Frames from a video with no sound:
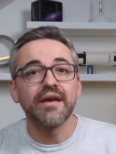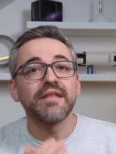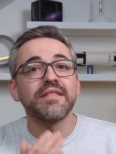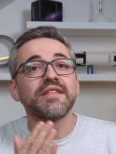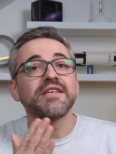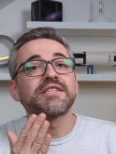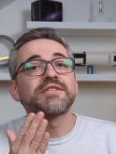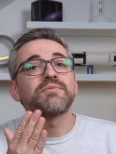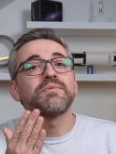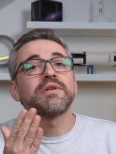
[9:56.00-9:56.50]

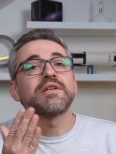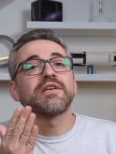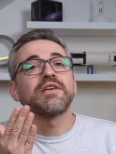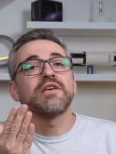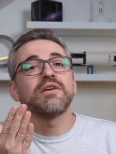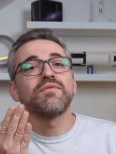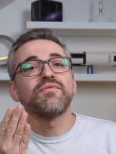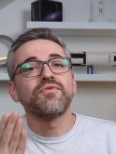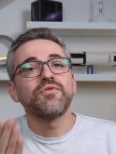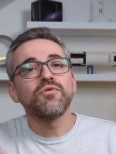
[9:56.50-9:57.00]
and this will
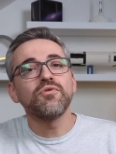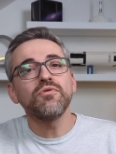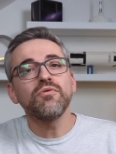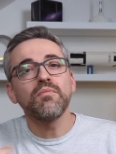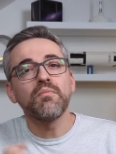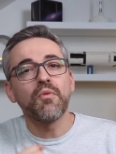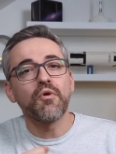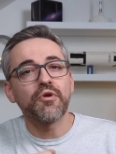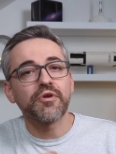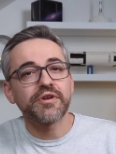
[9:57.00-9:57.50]
give you
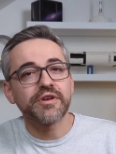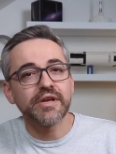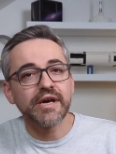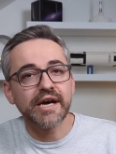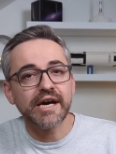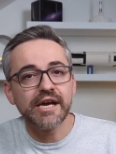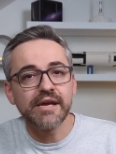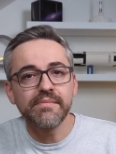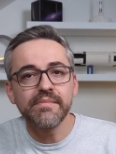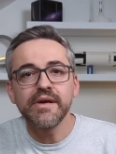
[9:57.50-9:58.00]
more
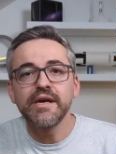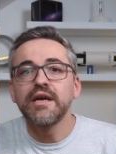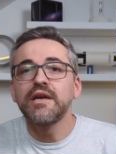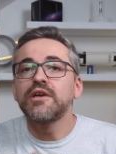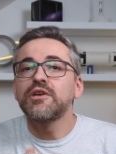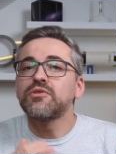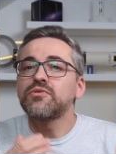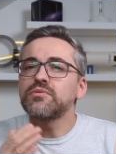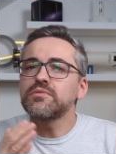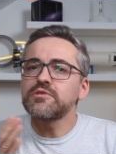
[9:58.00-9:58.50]
time
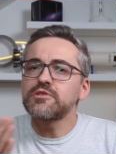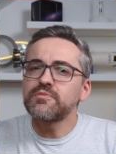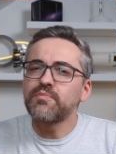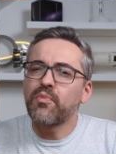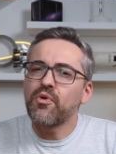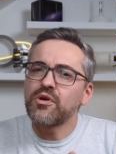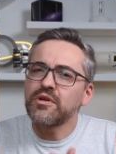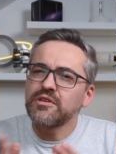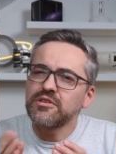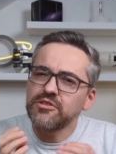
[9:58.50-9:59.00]
to
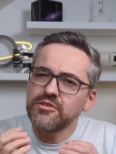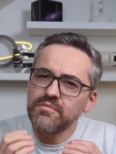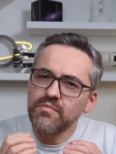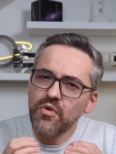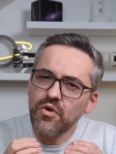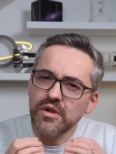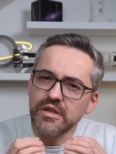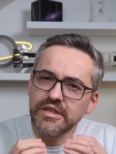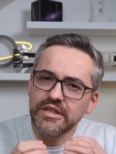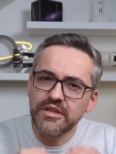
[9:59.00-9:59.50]
spot
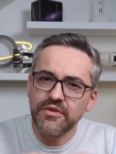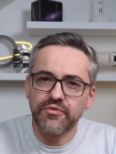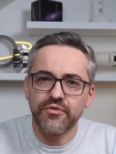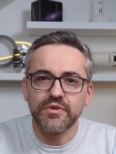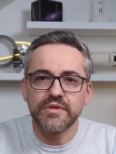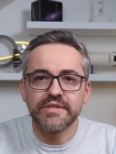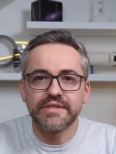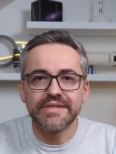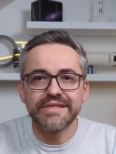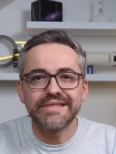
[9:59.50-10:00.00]
small
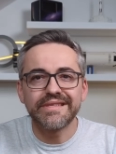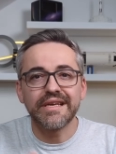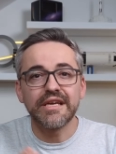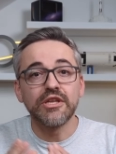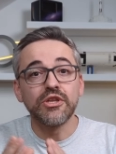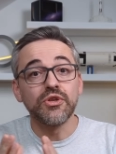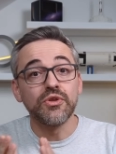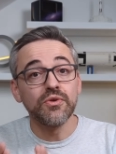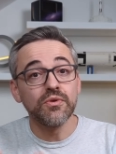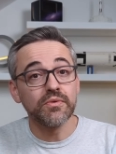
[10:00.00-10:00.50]
differences
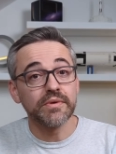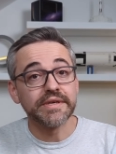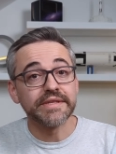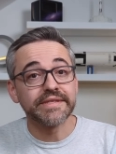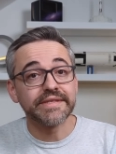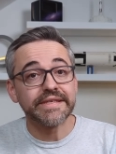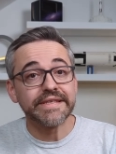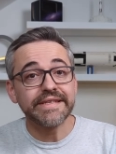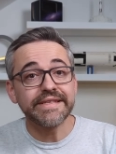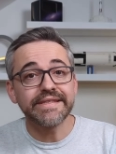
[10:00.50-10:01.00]
and
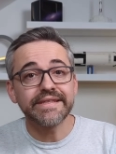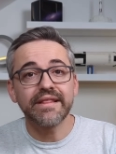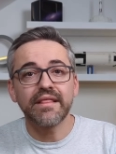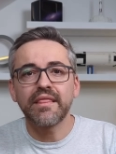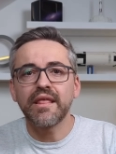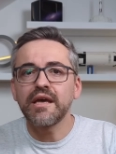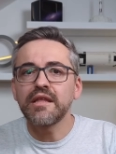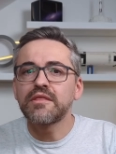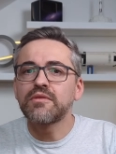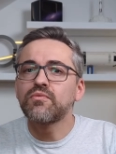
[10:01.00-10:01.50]
nuances
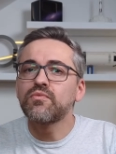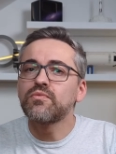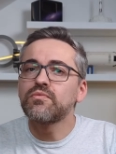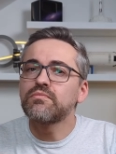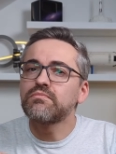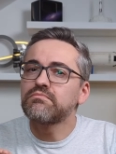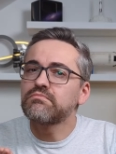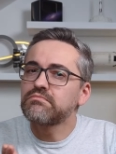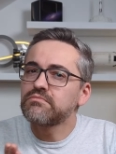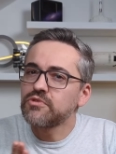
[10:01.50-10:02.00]
that
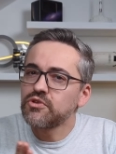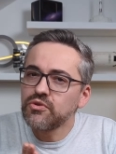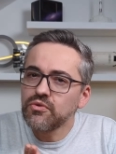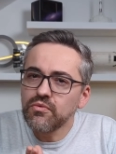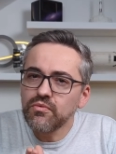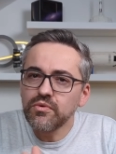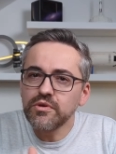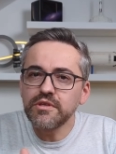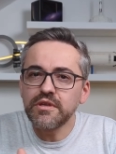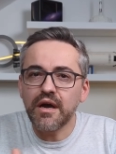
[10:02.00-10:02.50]
you
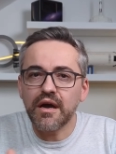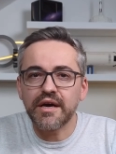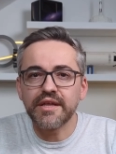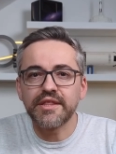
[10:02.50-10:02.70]
would